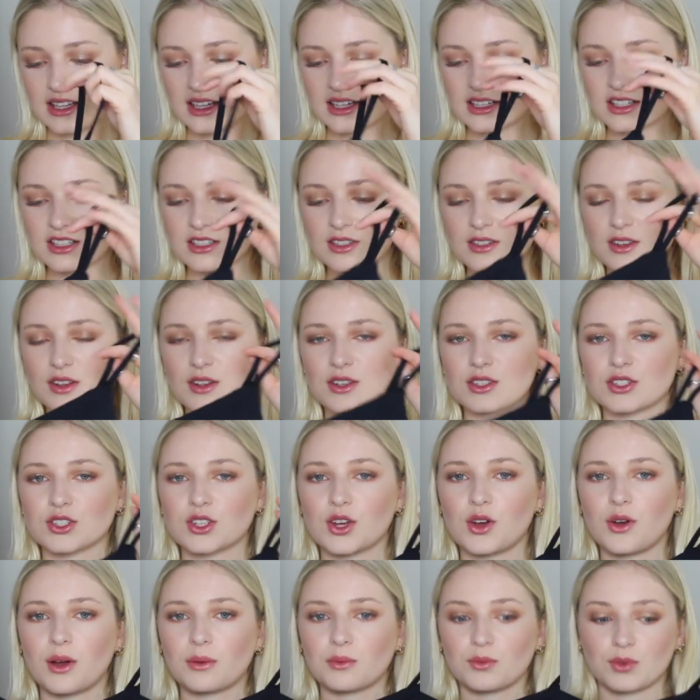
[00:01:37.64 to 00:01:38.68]
this.
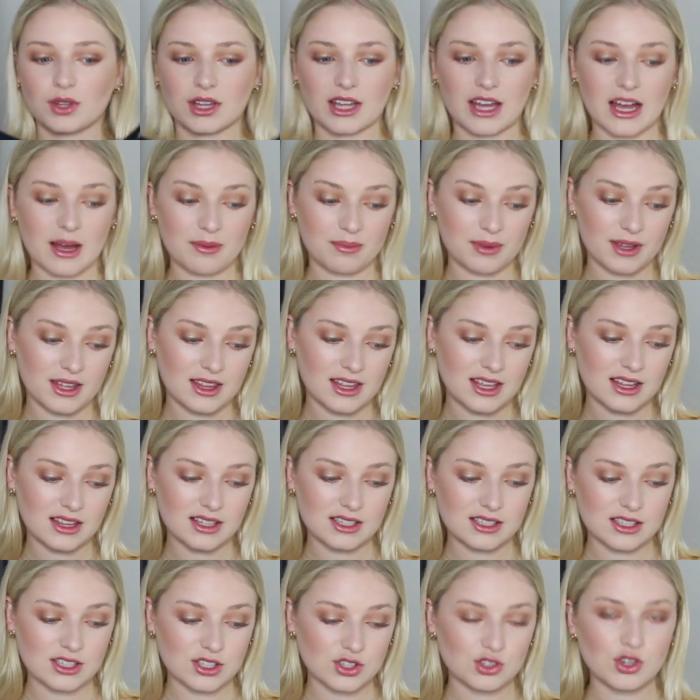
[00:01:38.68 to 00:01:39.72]
So I'm really happy that
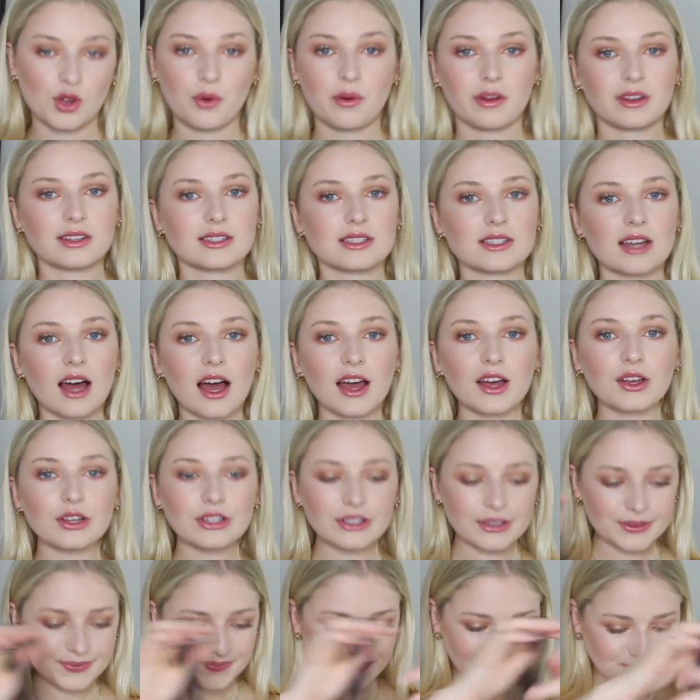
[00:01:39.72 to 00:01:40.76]
this is so in
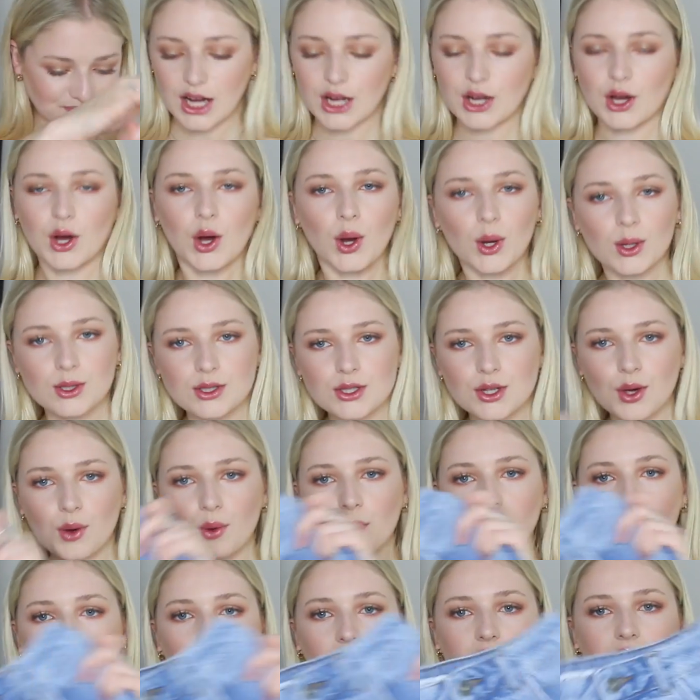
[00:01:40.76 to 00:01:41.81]
style. I also
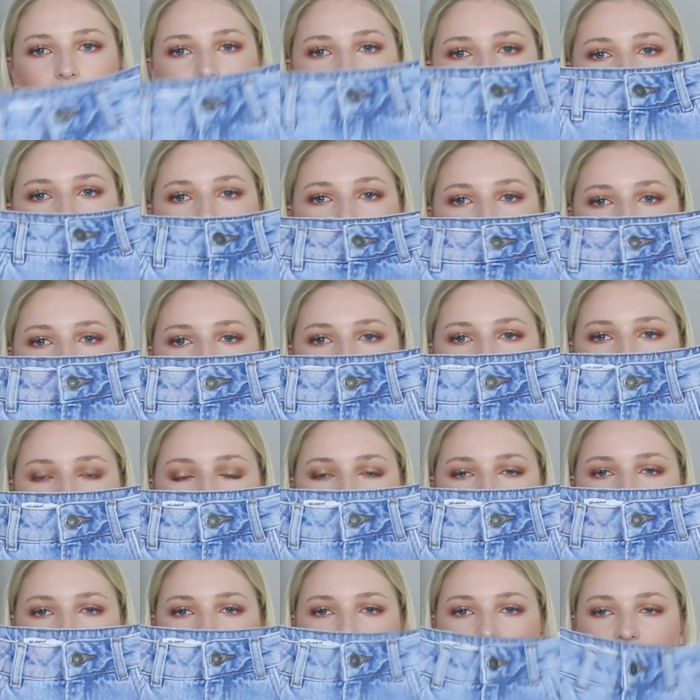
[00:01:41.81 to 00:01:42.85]
got a denim
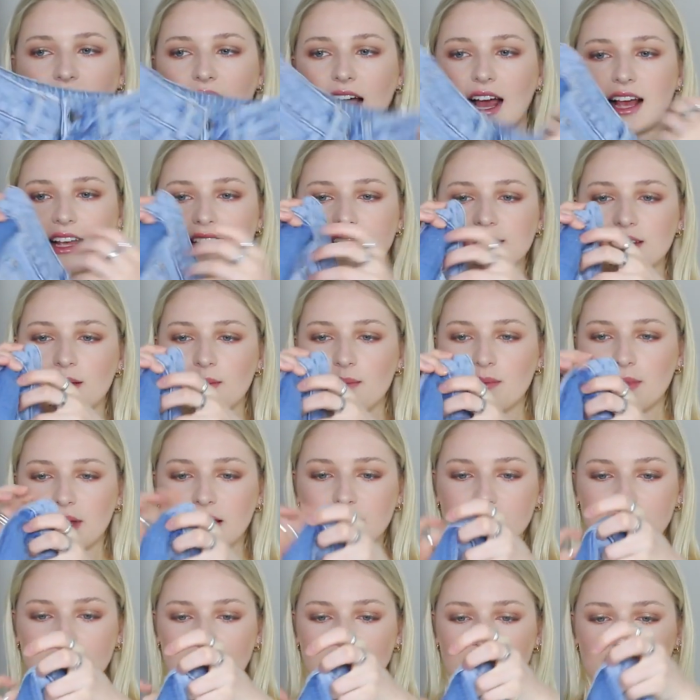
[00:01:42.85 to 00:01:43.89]
skirt and it has
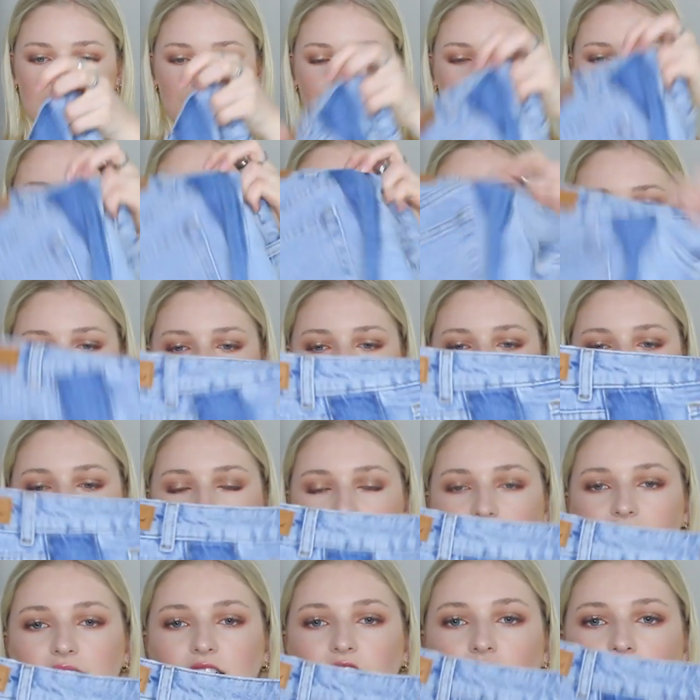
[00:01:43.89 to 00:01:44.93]
amazing different
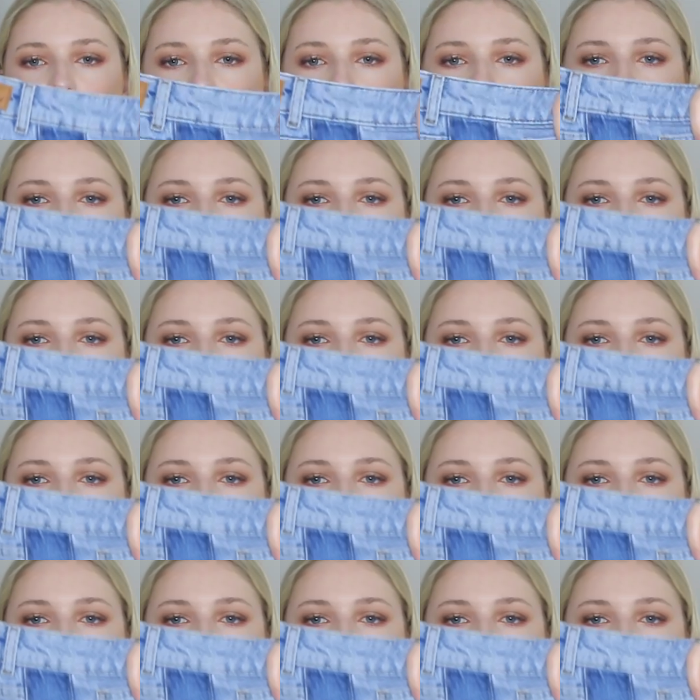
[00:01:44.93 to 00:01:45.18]
denim